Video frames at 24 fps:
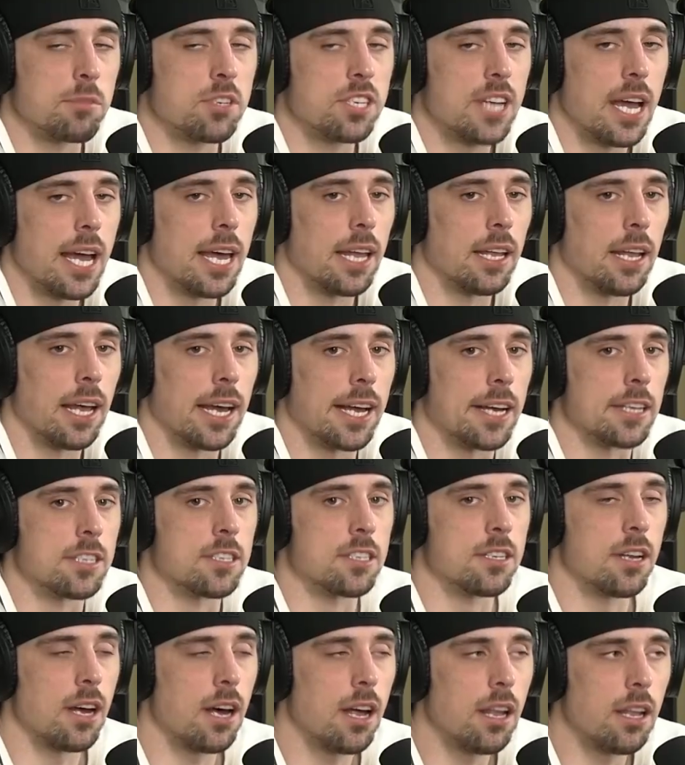I'm saying like,
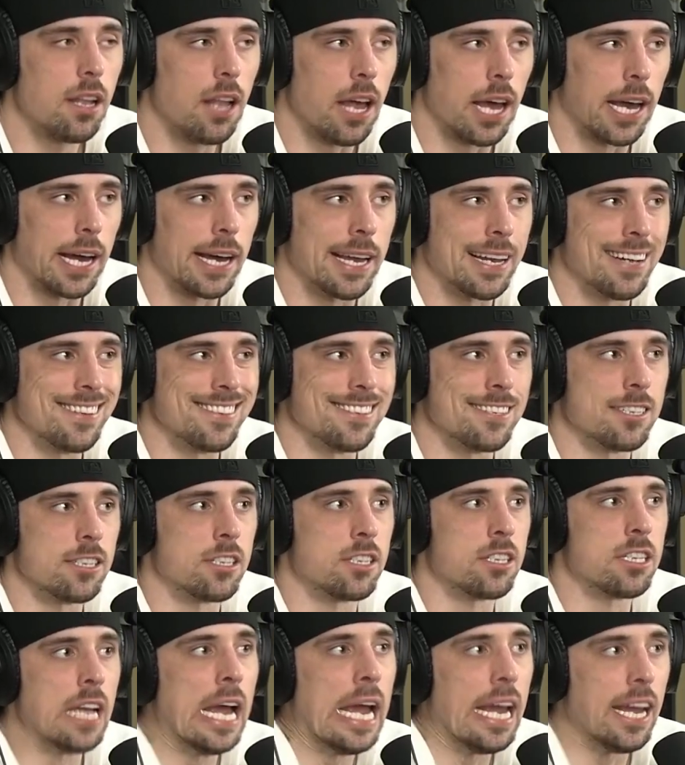it's not like an
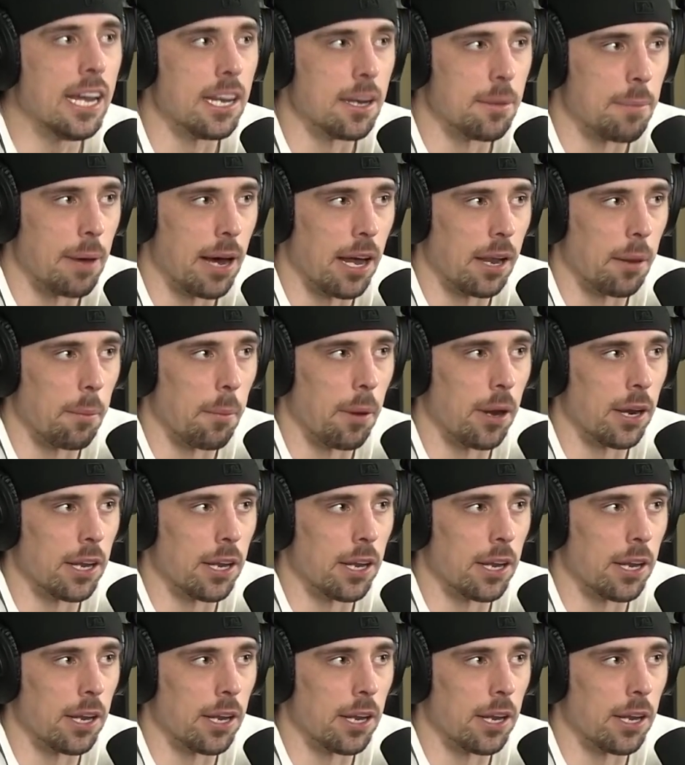insane amount of